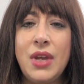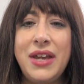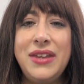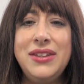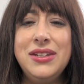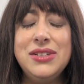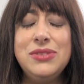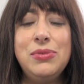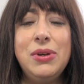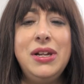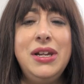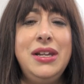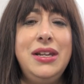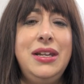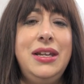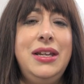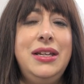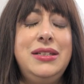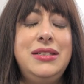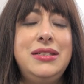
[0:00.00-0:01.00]
this one
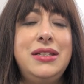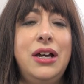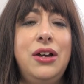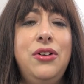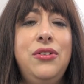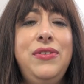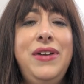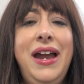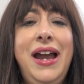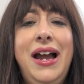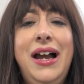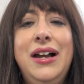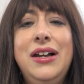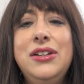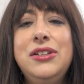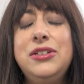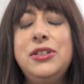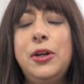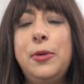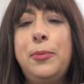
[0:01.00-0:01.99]
itself
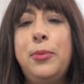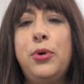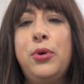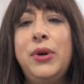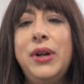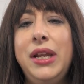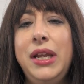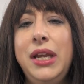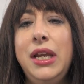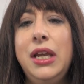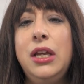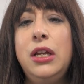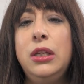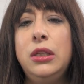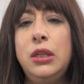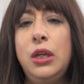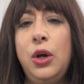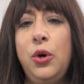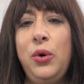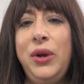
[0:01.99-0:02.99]
has a pretty
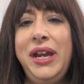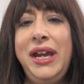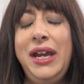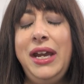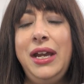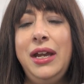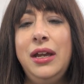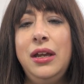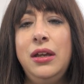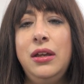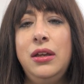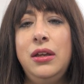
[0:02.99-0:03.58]
glowy,